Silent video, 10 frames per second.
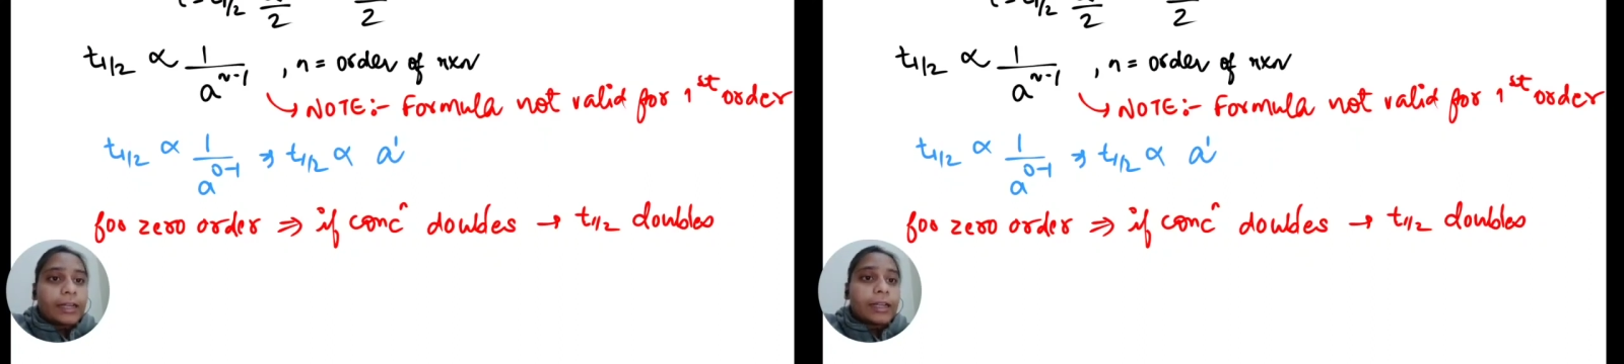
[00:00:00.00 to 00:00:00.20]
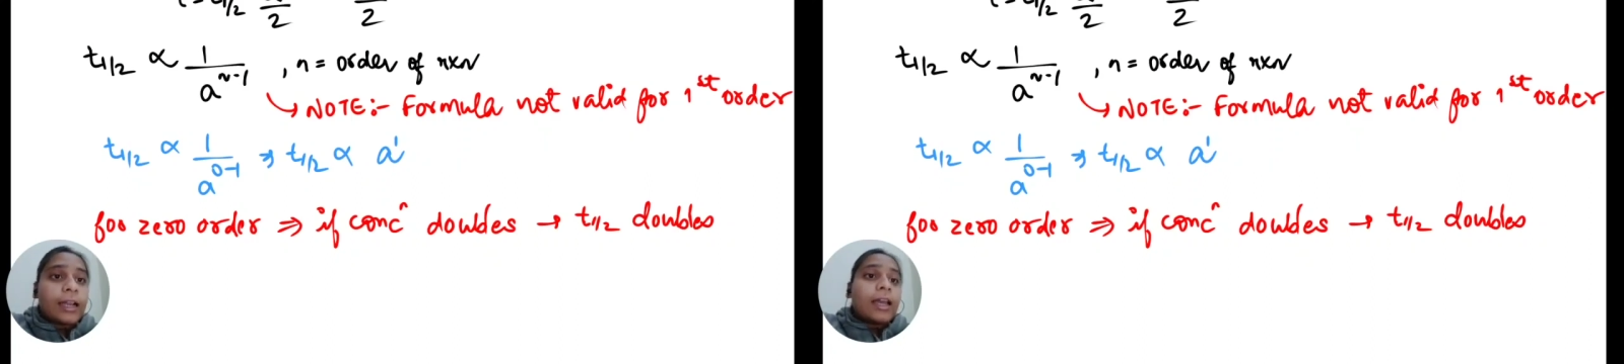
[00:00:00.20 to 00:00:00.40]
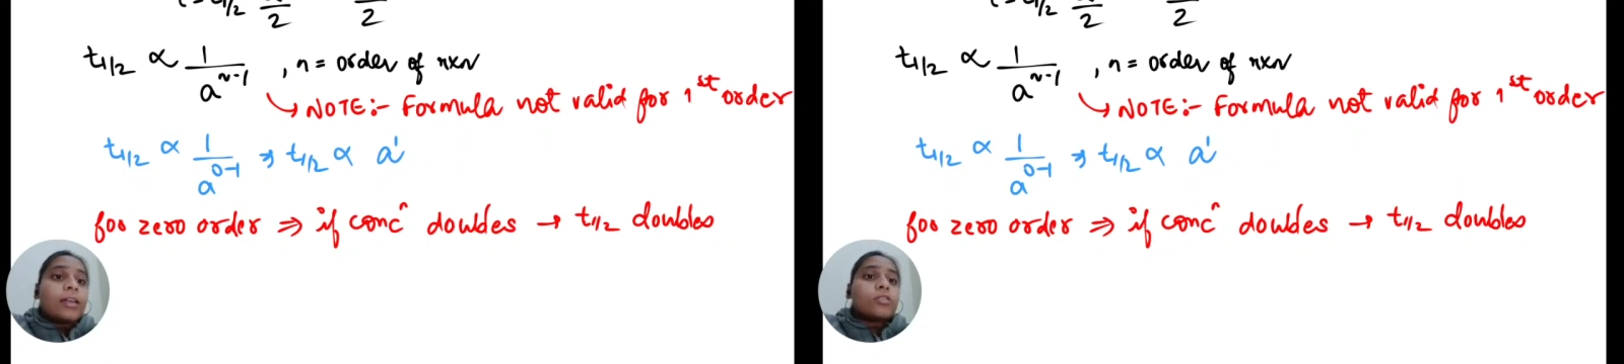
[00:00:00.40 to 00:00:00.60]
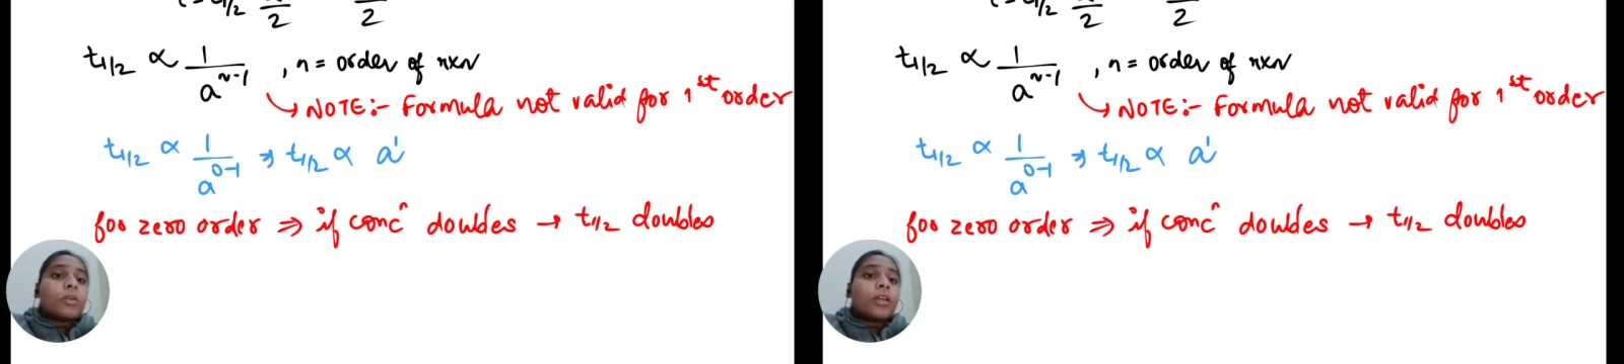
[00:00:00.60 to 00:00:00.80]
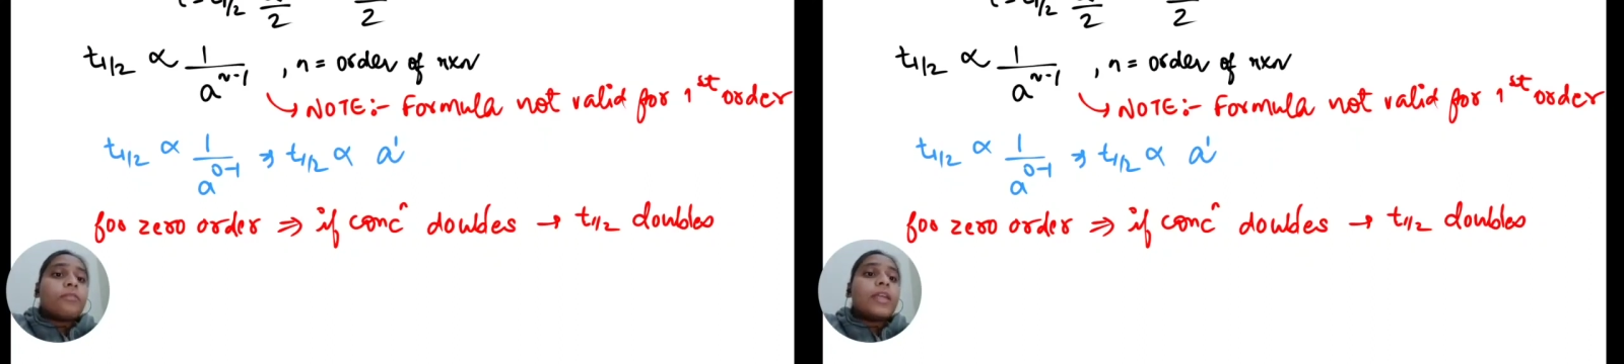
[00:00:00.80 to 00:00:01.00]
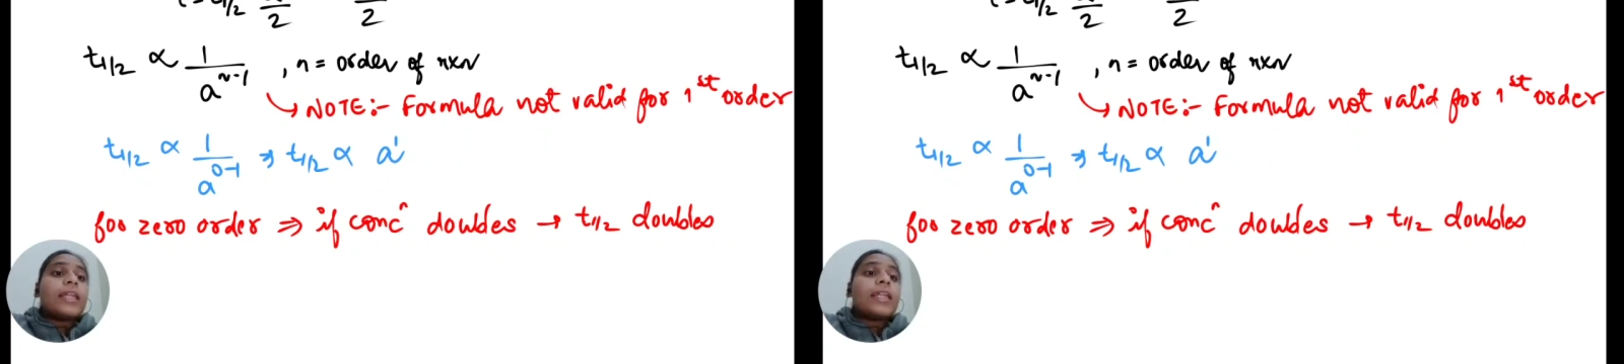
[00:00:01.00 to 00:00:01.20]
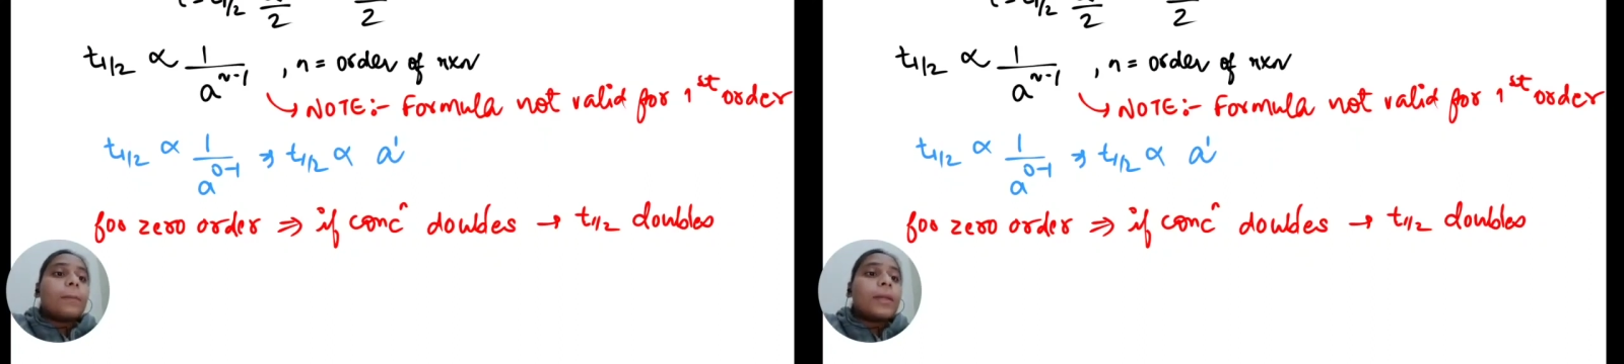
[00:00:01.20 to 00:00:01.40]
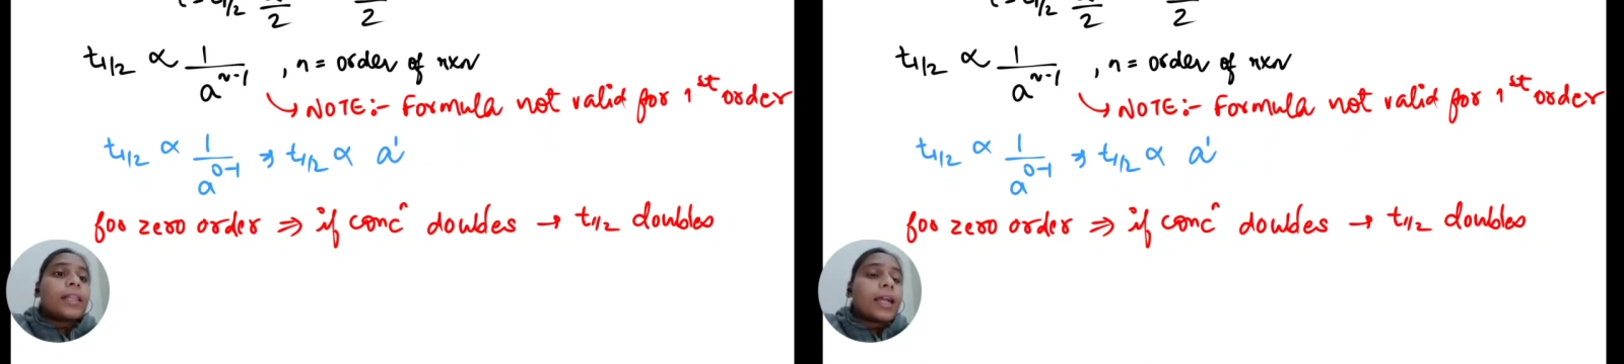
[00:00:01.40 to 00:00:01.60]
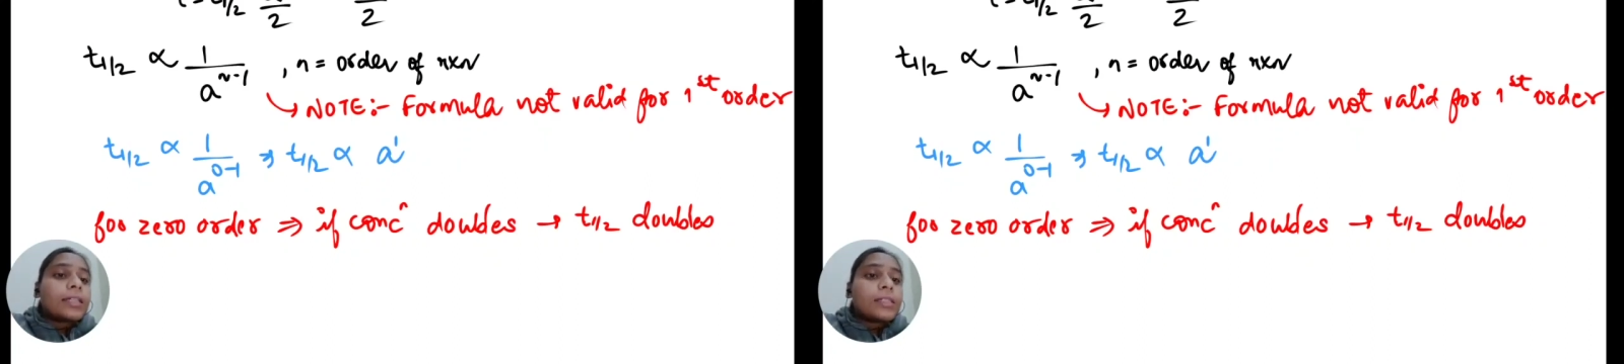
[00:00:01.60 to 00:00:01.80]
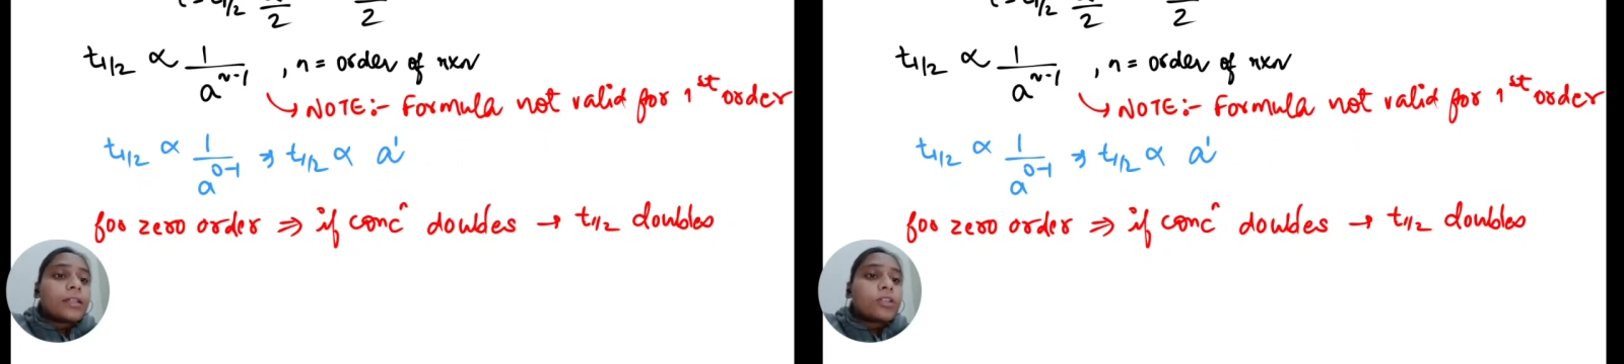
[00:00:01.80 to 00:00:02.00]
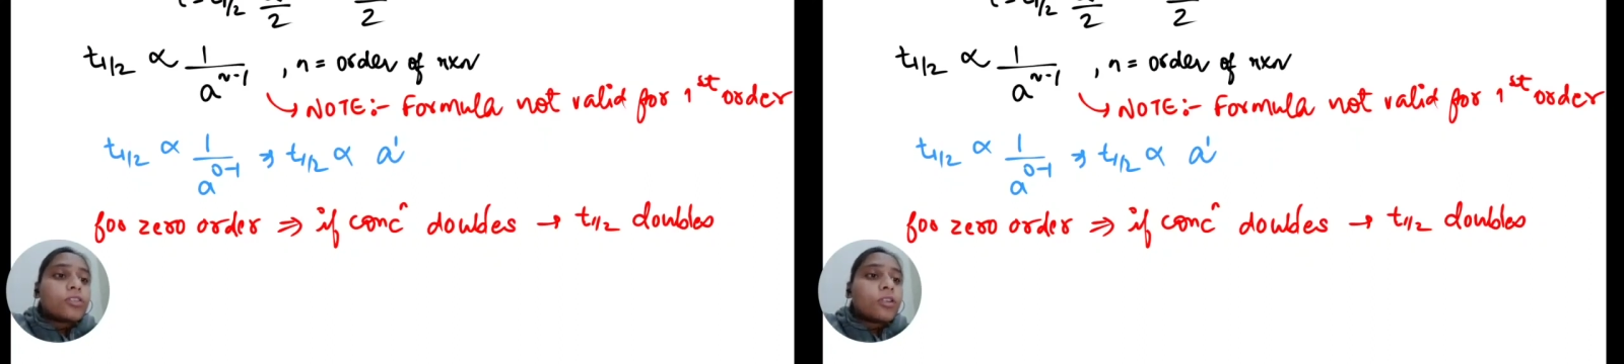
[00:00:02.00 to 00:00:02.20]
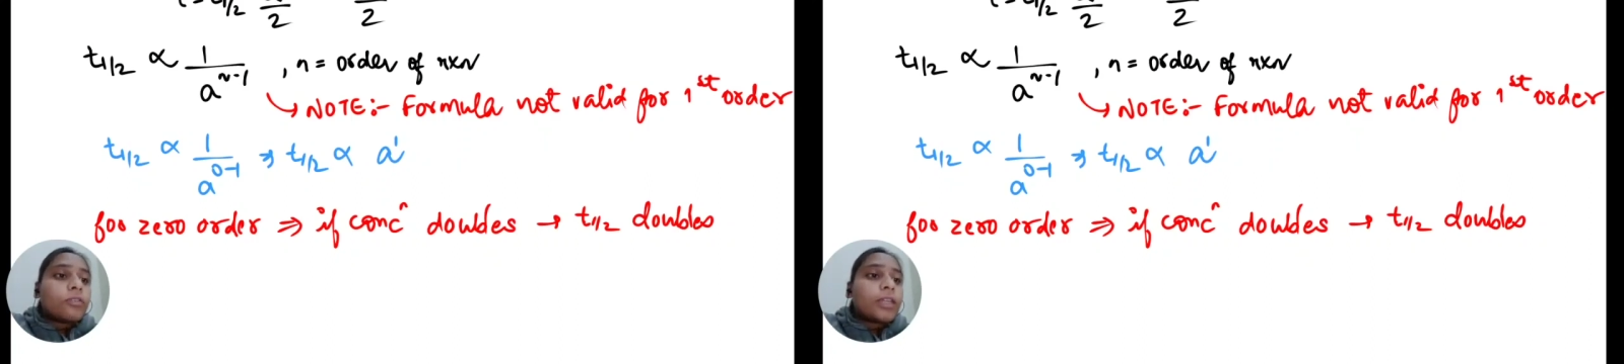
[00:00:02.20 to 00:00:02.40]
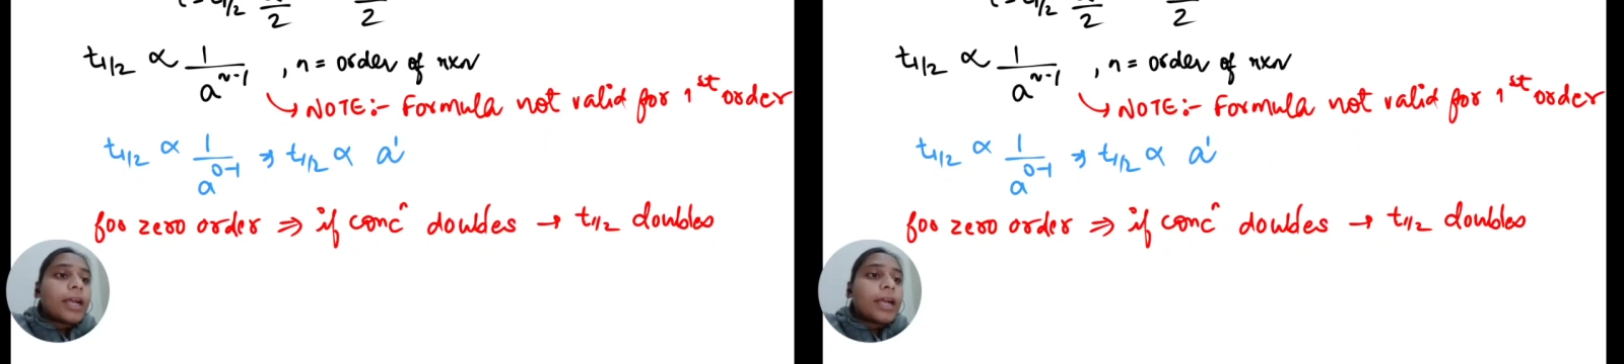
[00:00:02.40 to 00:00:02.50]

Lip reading: then t half will also get doubled.